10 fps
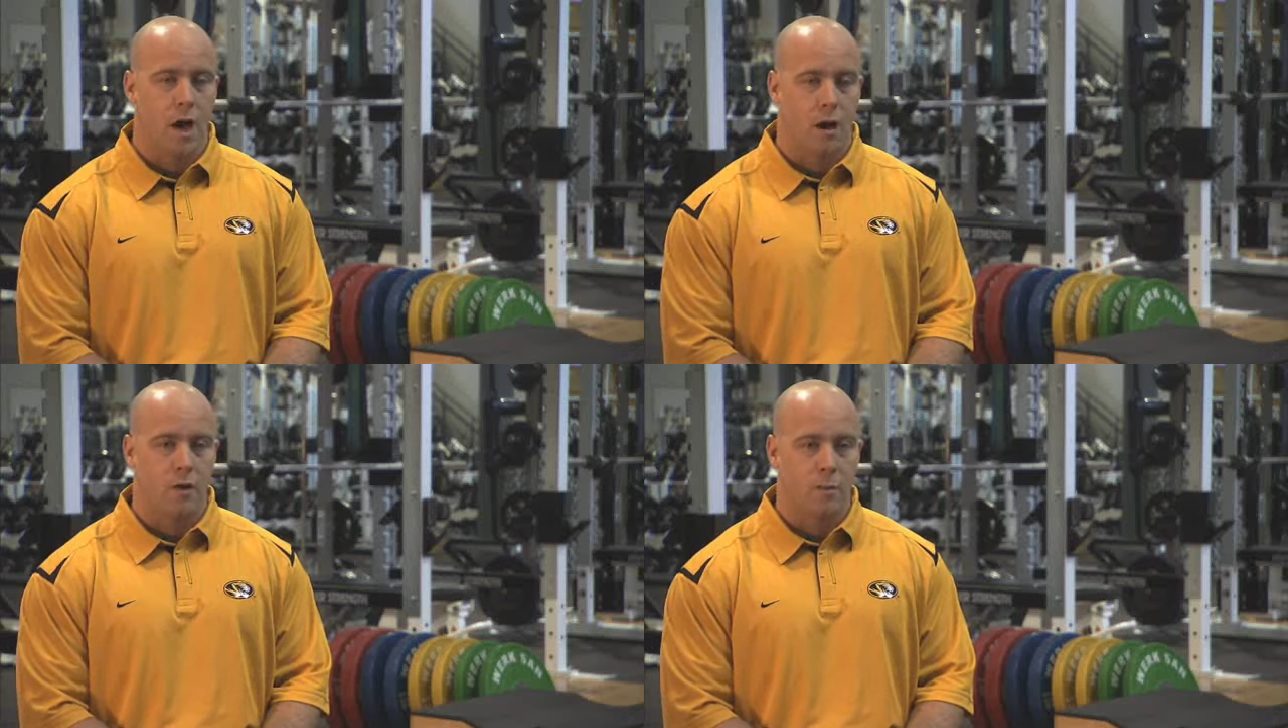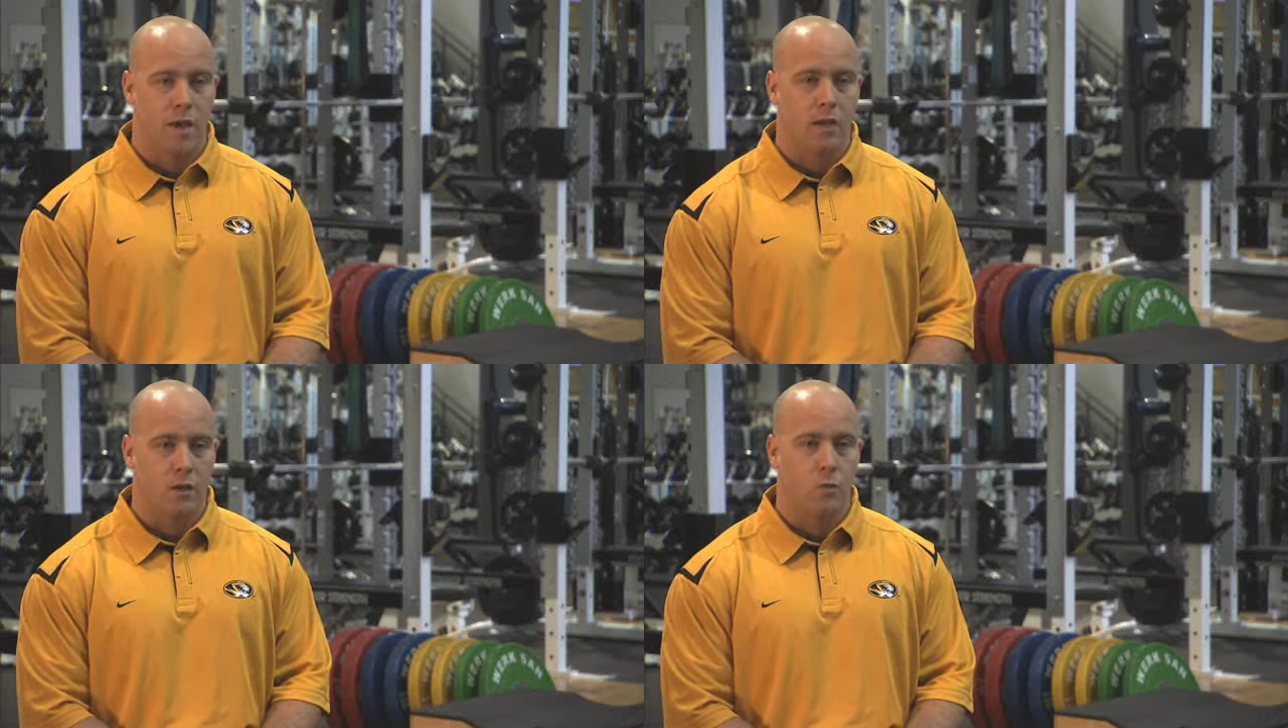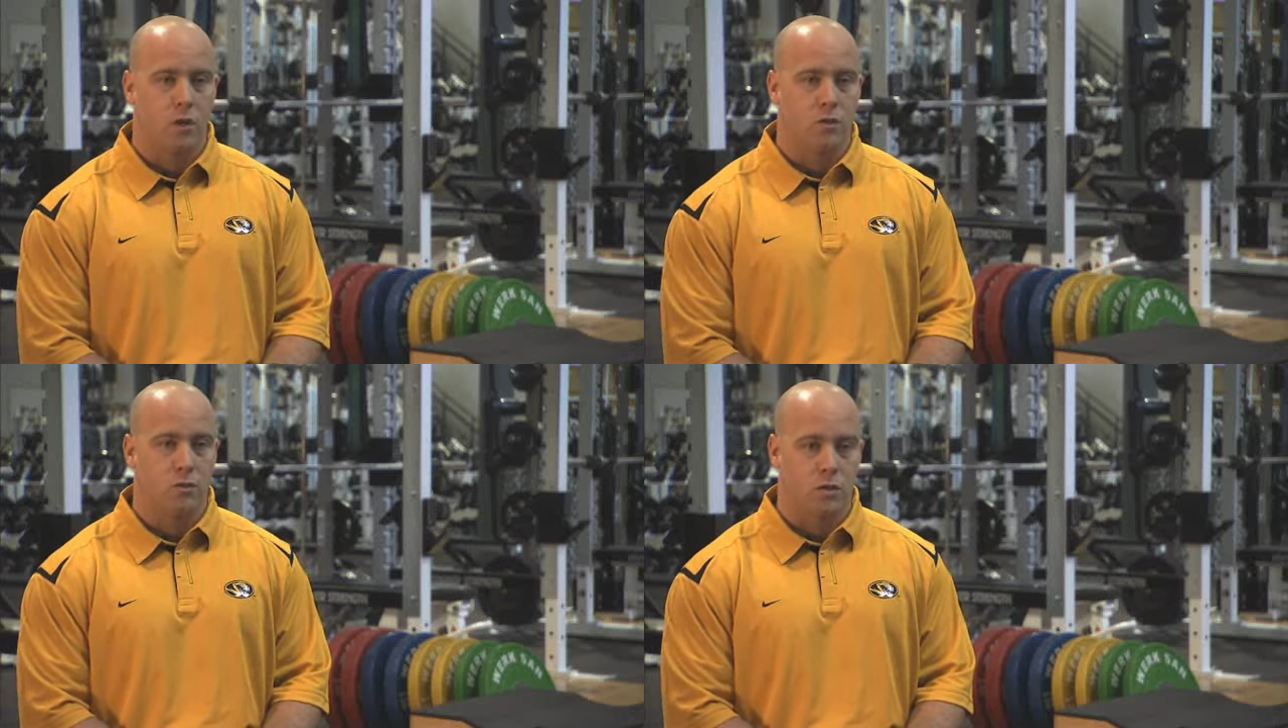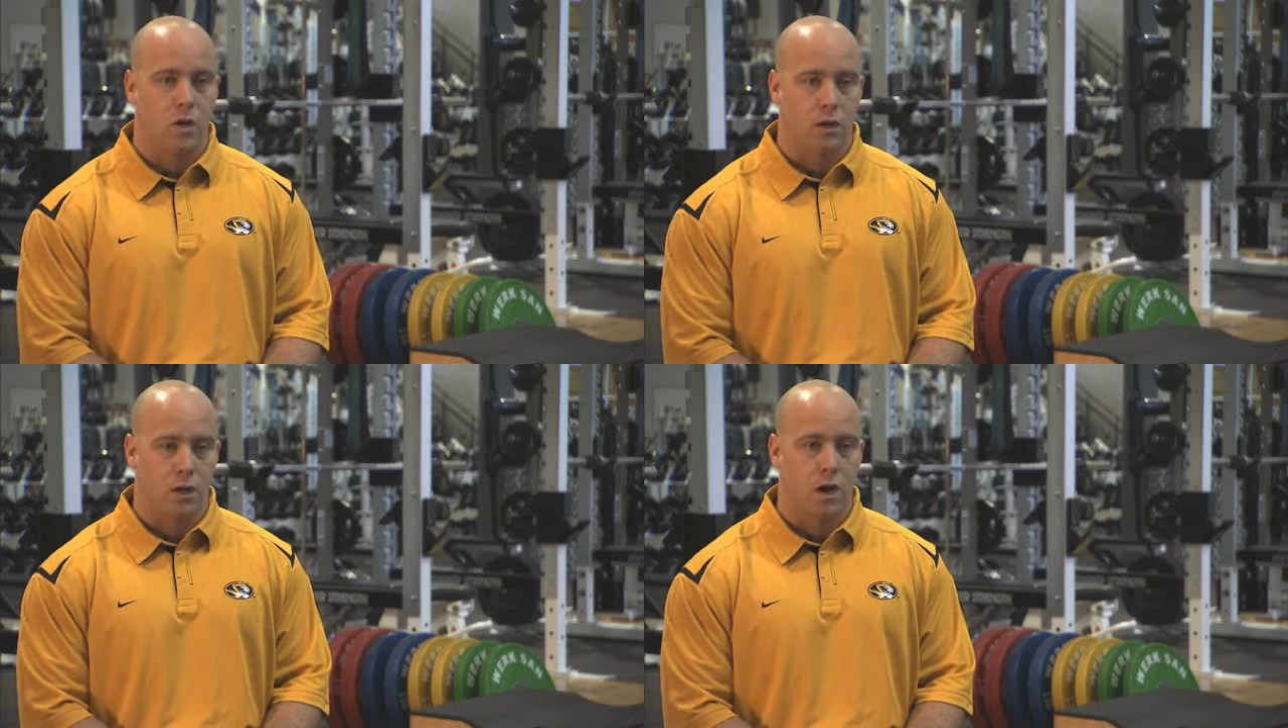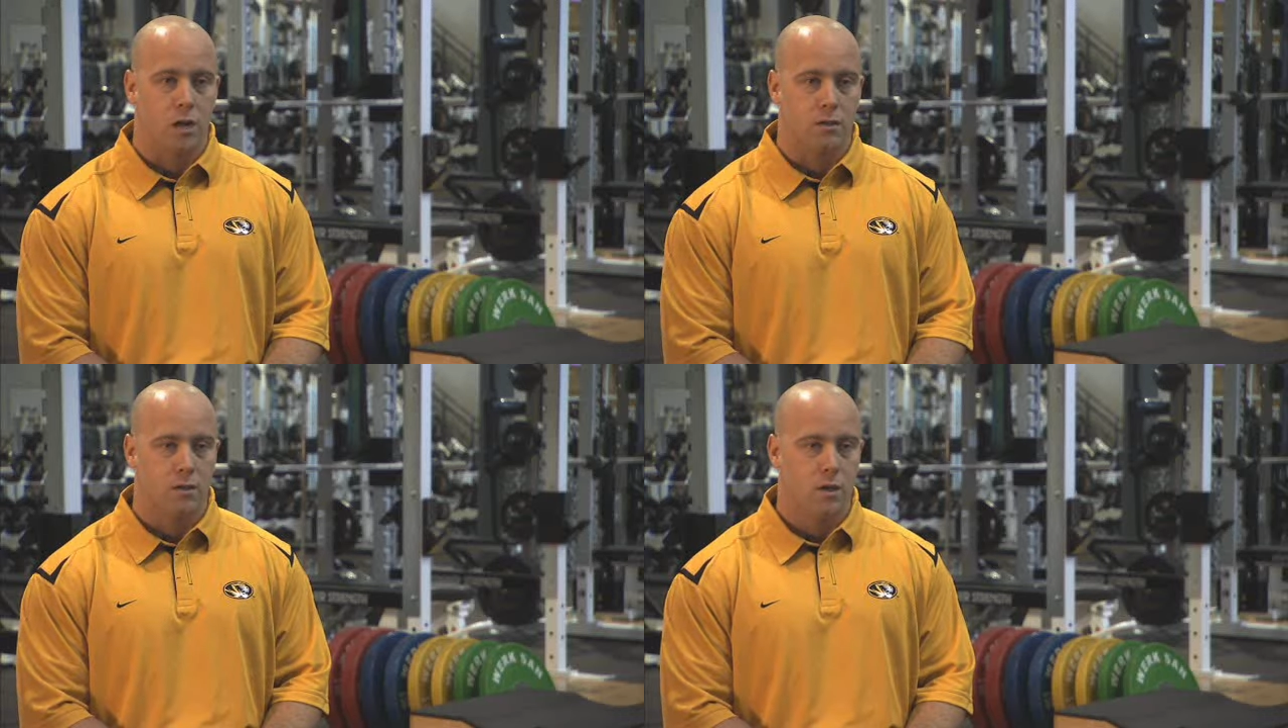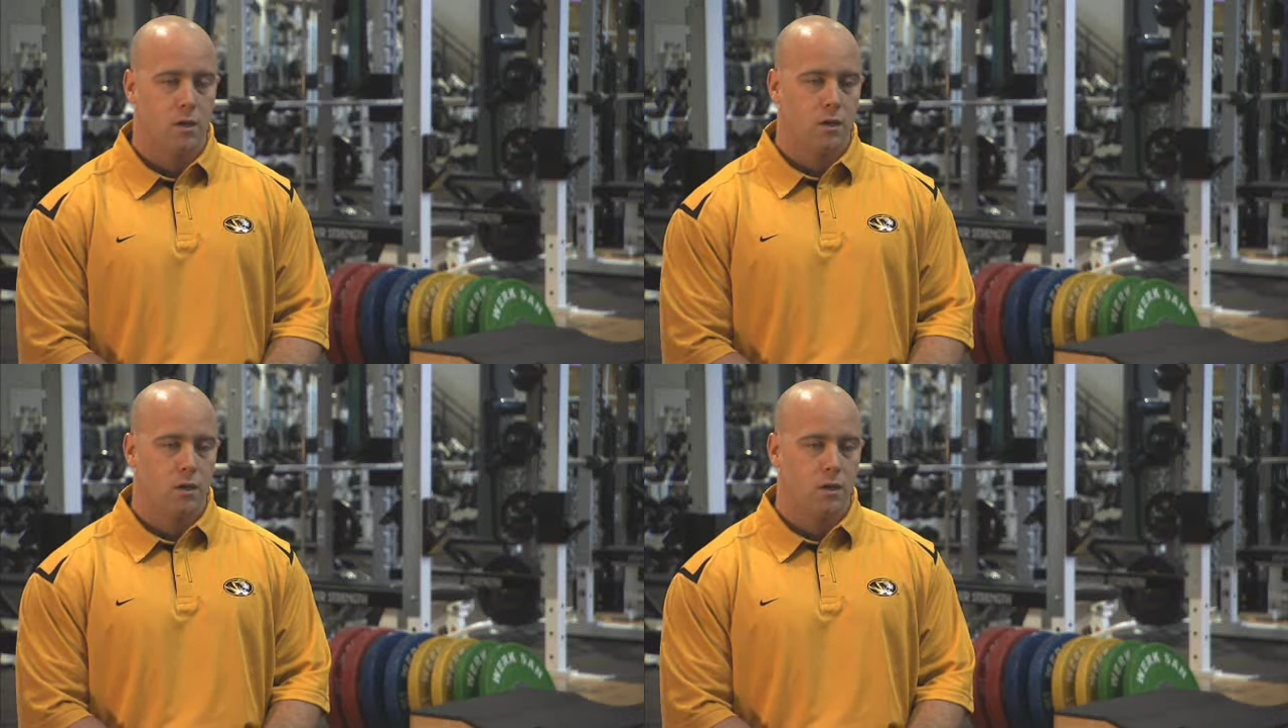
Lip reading: a higher demand than what you saw in college.